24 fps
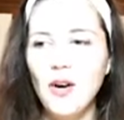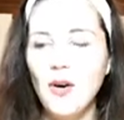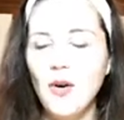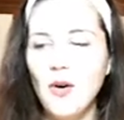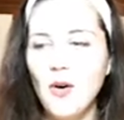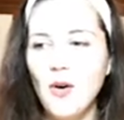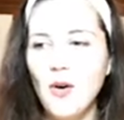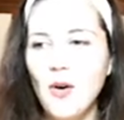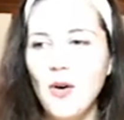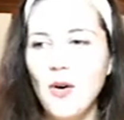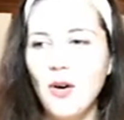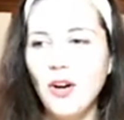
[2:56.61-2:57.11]

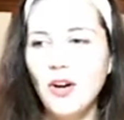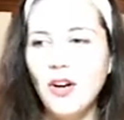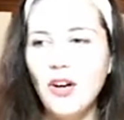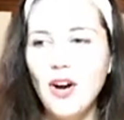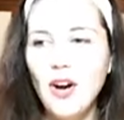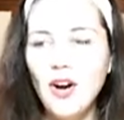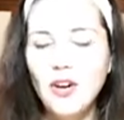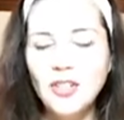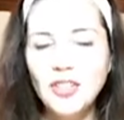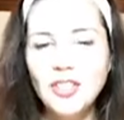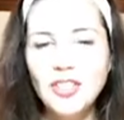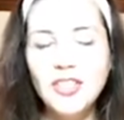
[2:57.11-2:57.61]
or
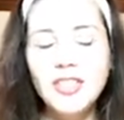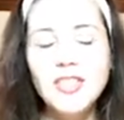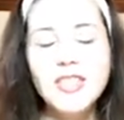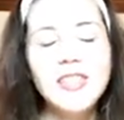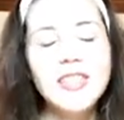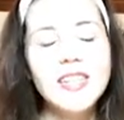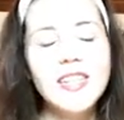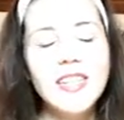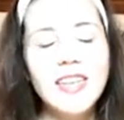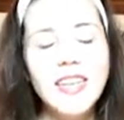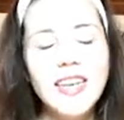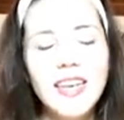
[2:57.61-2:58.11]

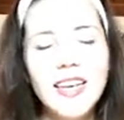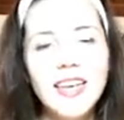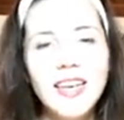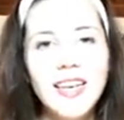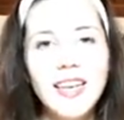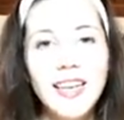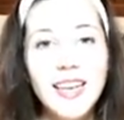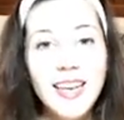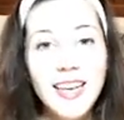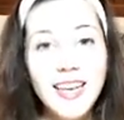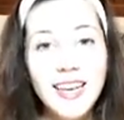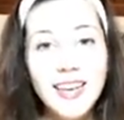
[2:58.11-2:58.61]
consciously
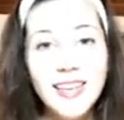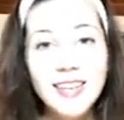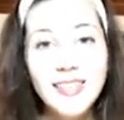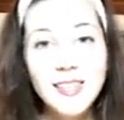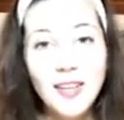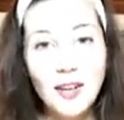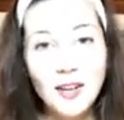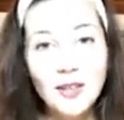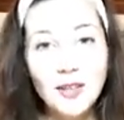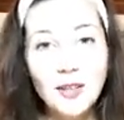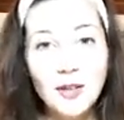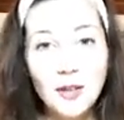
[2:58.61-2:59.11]
hid
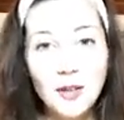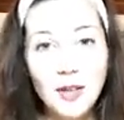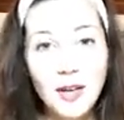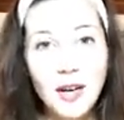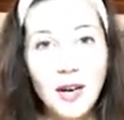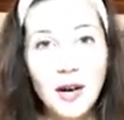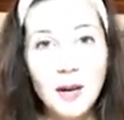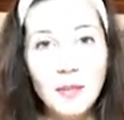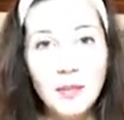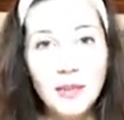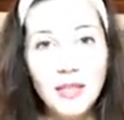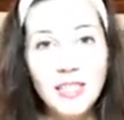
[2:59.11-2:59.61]
under the
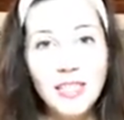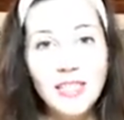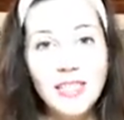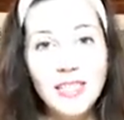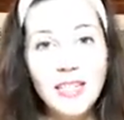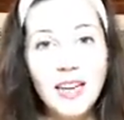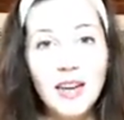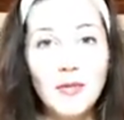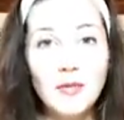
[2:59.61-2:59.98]
carpet.